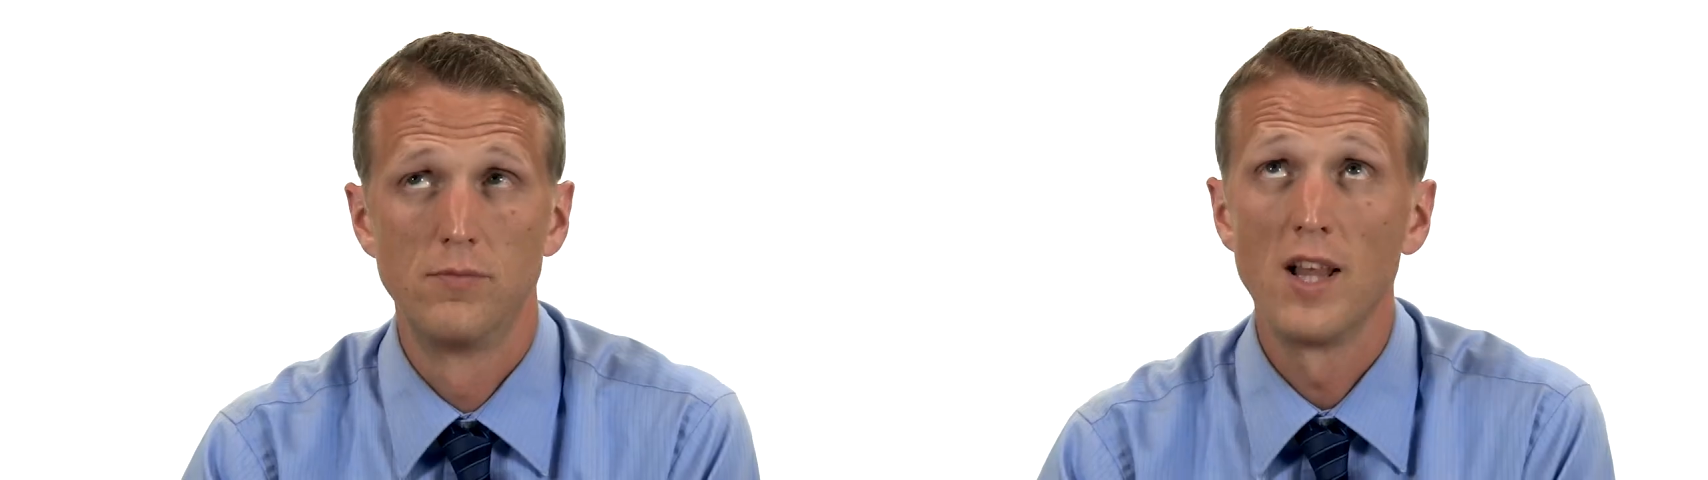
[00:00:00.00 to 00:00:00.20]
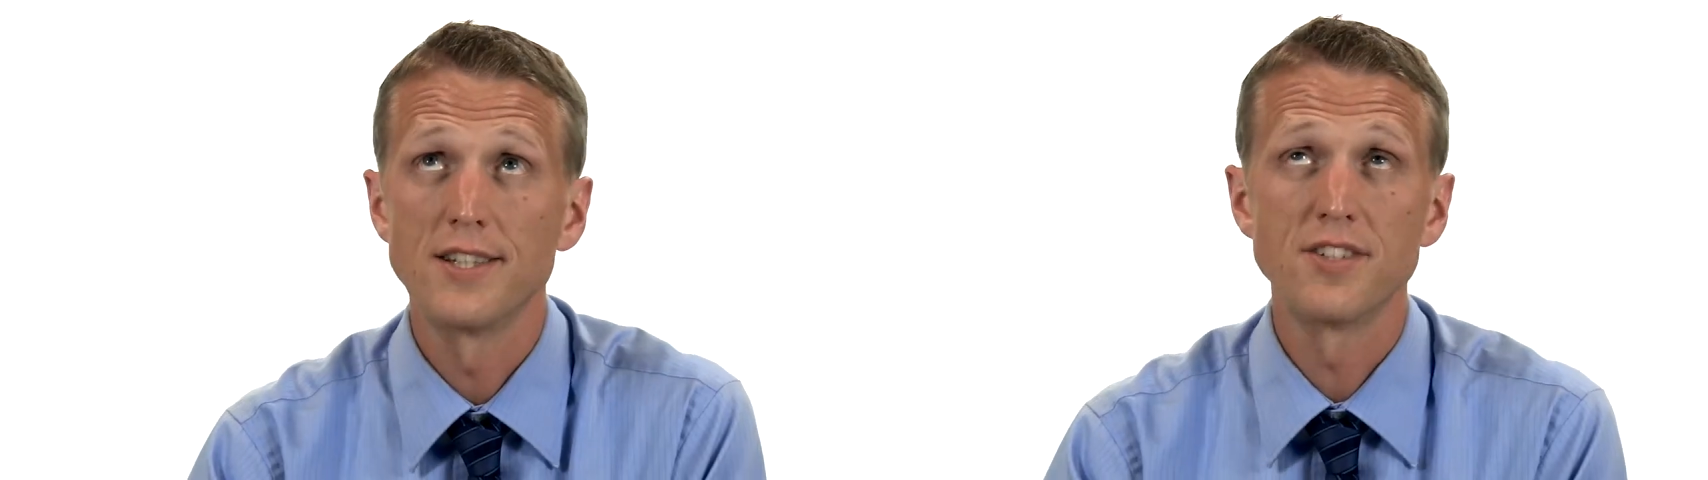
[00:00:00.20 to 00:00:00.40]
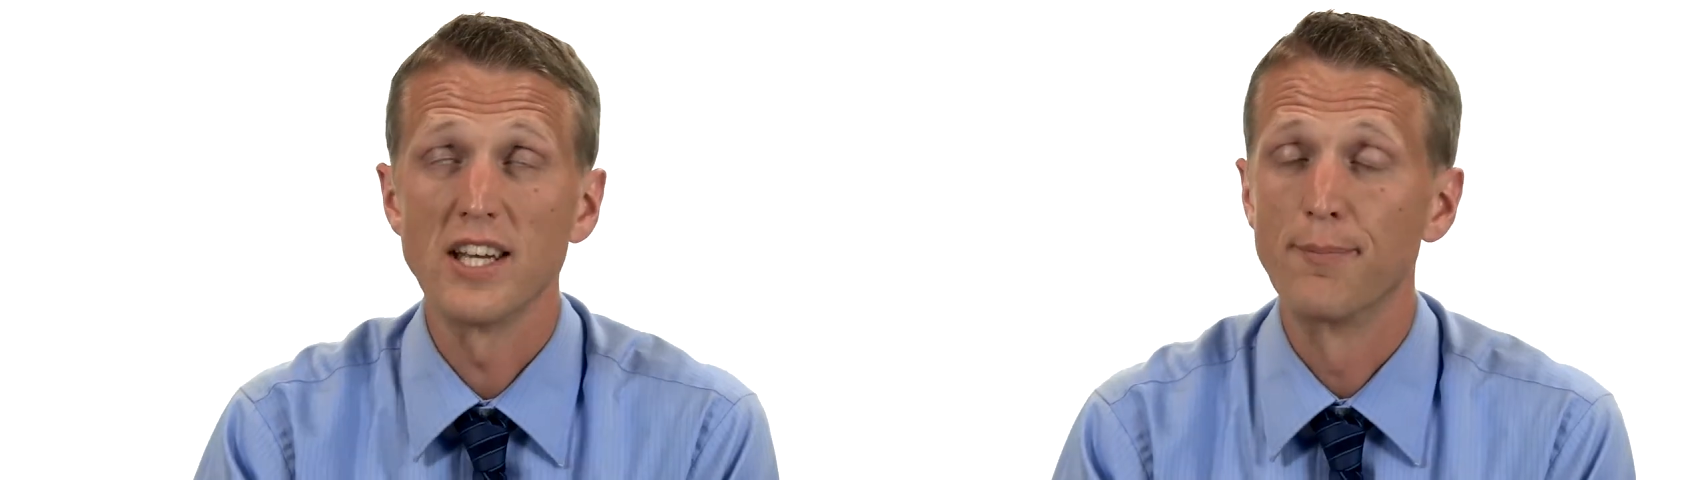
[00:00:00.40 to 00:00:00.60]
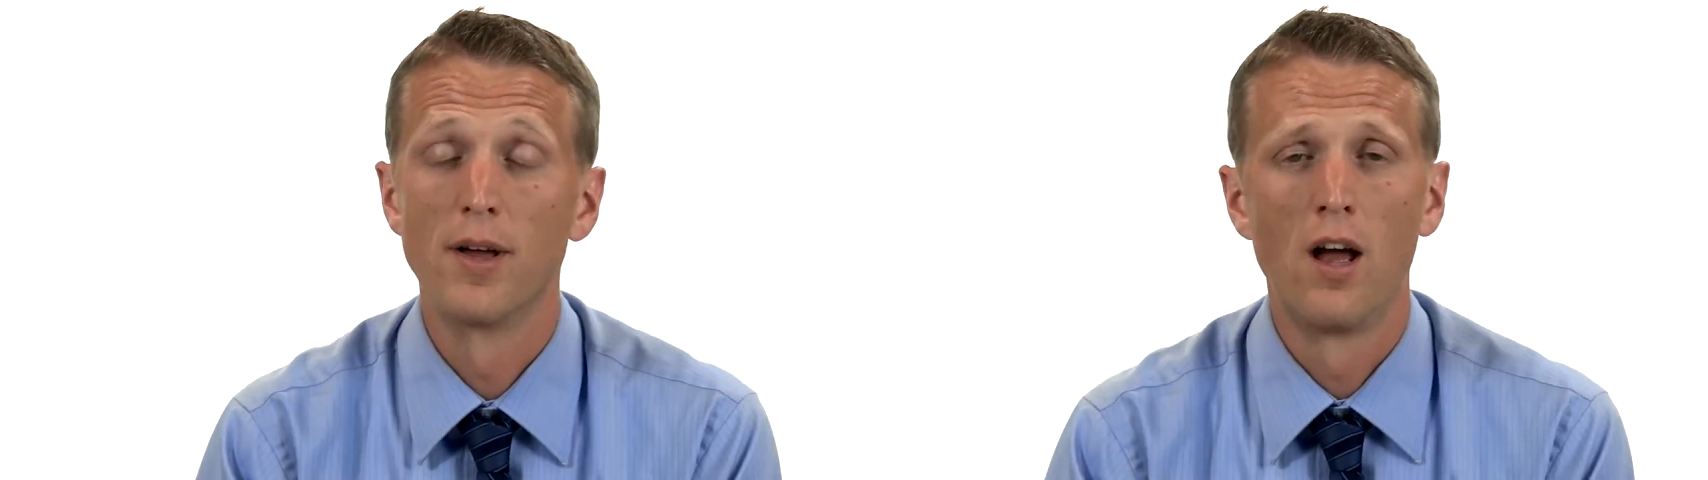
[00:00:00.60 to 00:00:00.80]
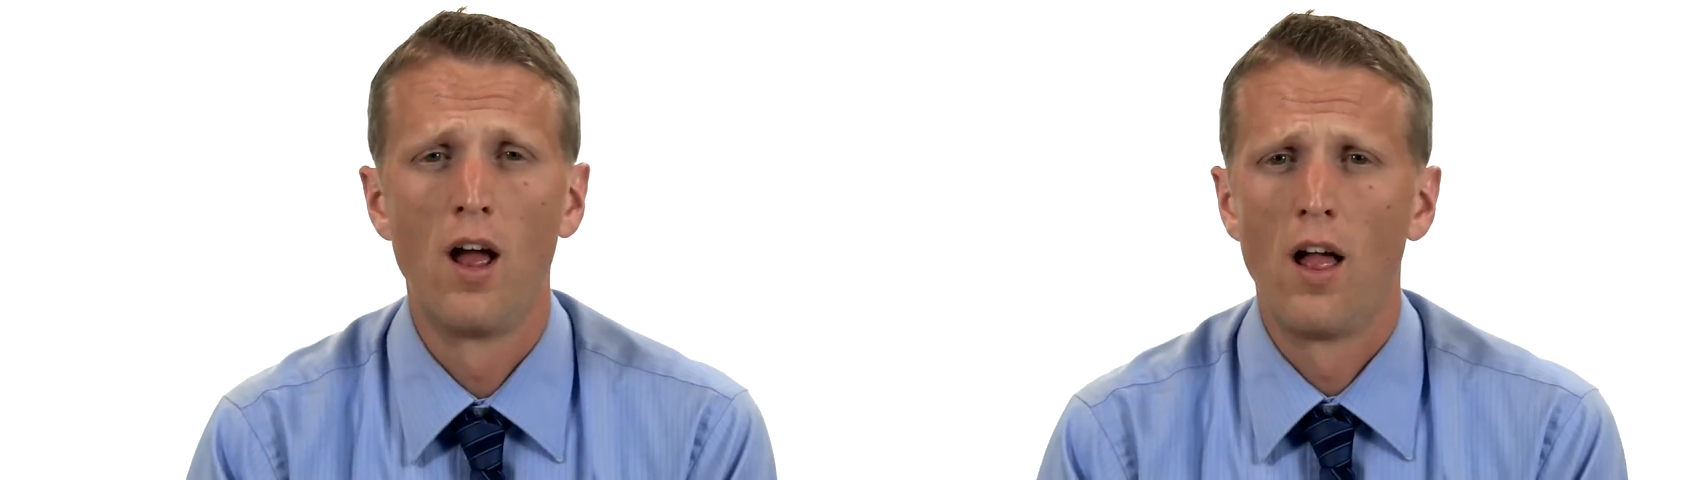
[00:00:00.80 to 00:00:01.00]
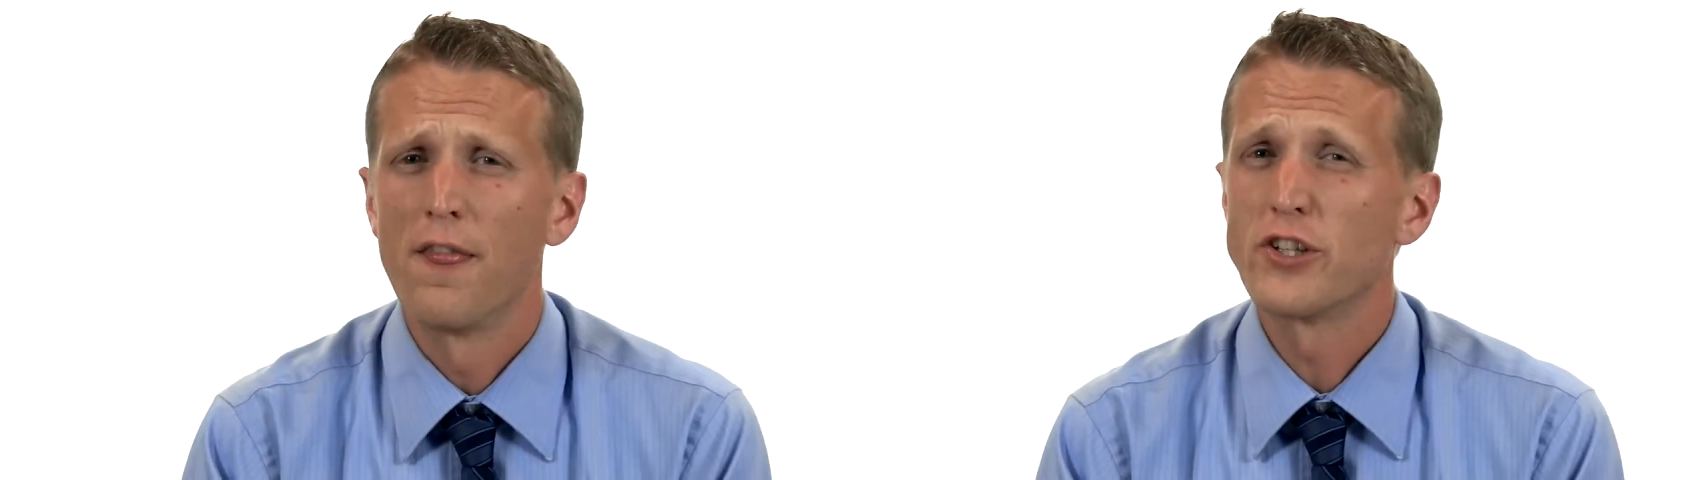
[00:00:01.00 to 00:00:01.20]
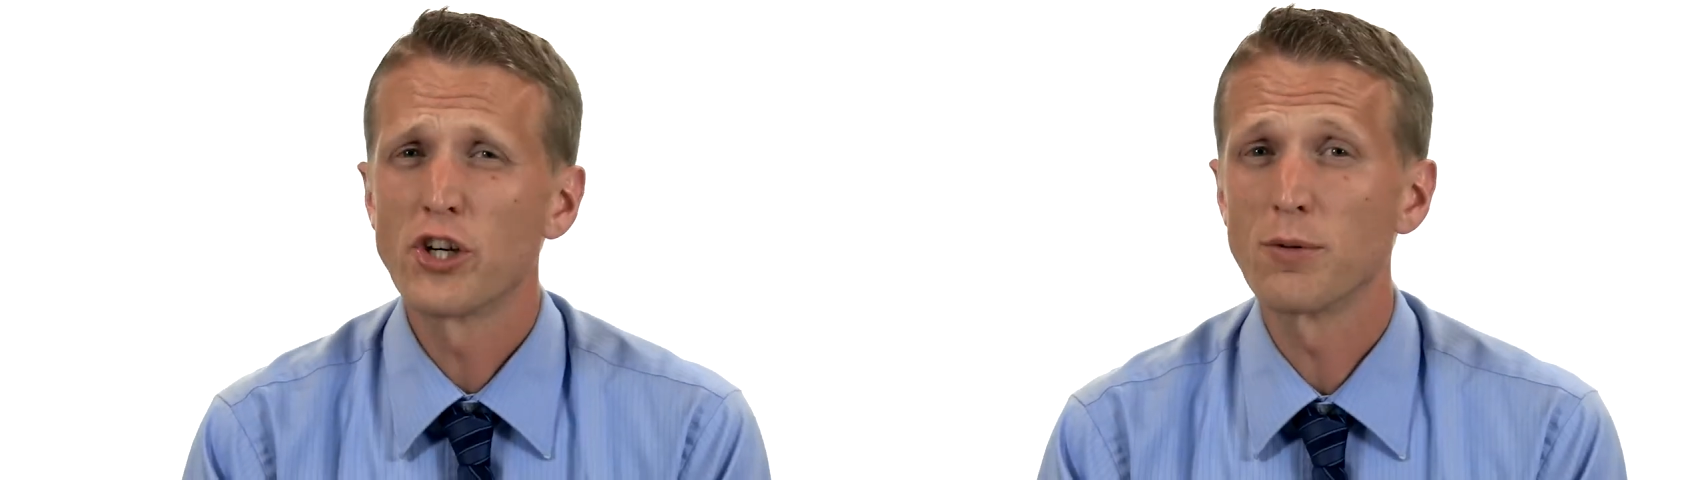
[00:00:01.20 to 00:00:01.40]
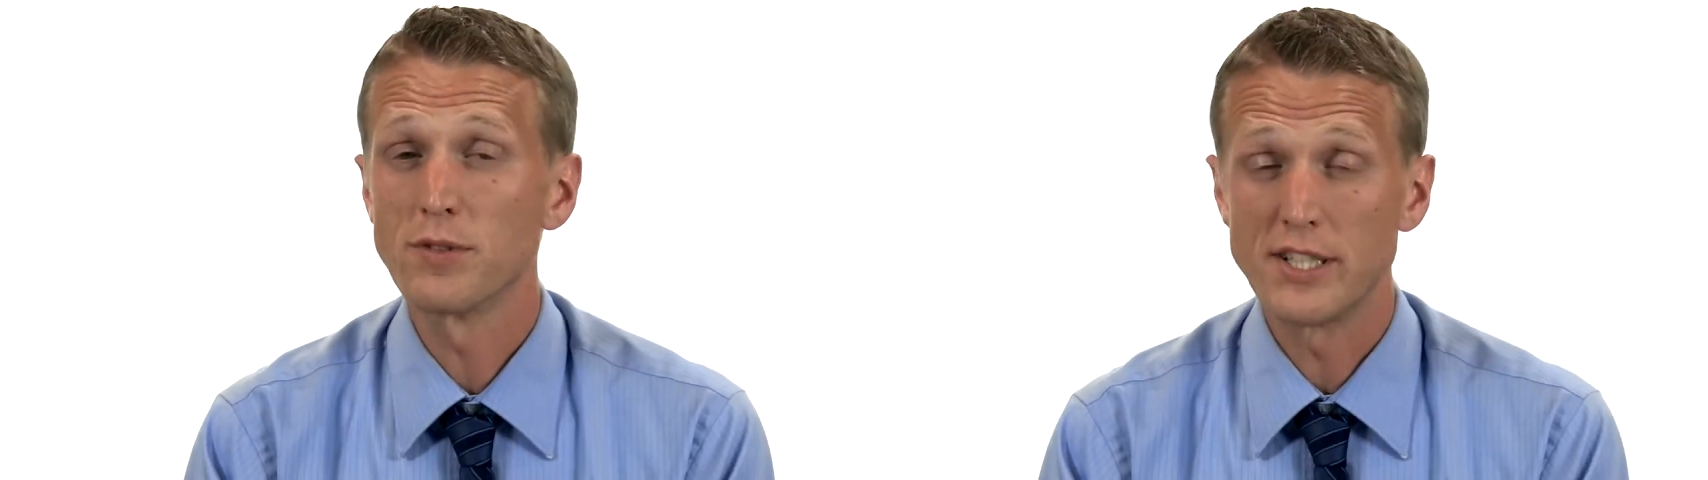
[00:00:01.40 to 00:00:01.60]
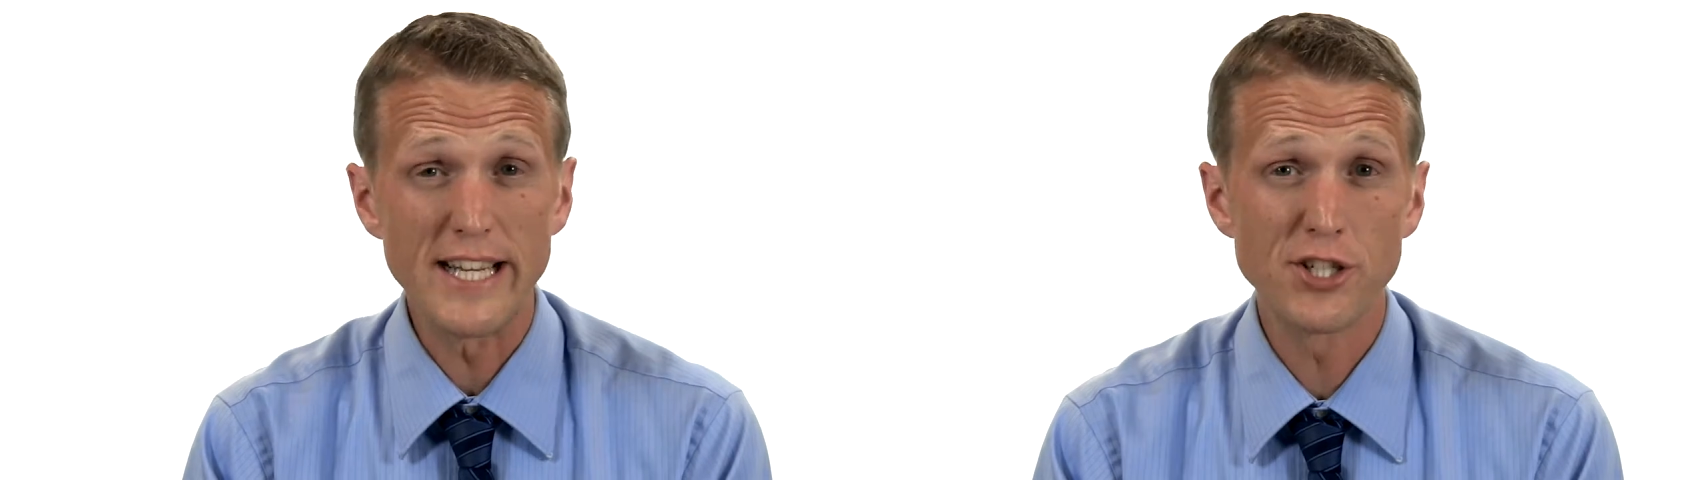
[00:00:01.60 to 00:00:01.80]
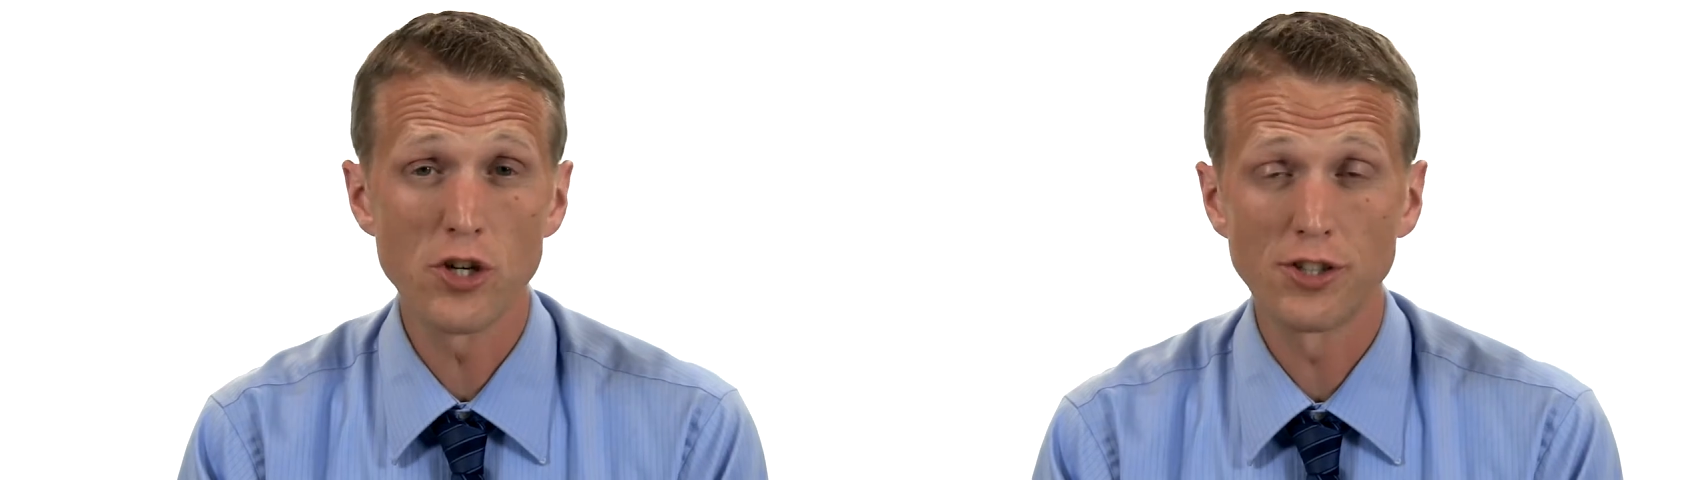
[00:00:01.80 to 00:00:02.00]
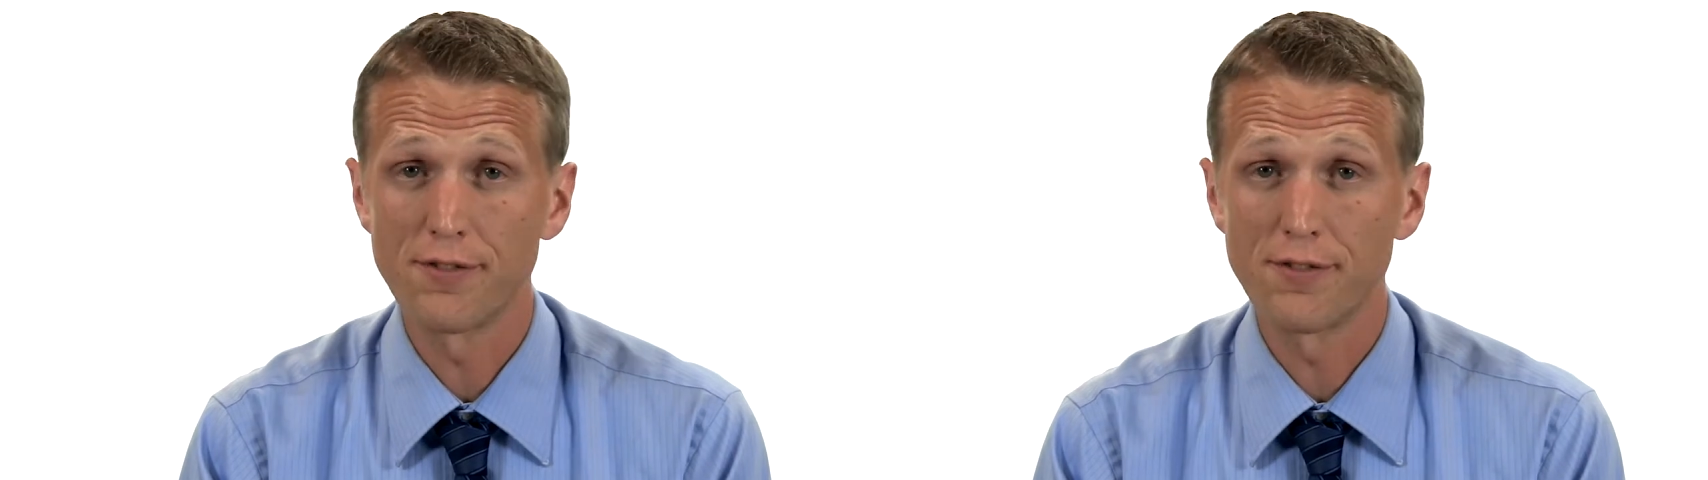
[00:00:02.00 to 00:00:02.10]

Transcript: Let's see. The term digital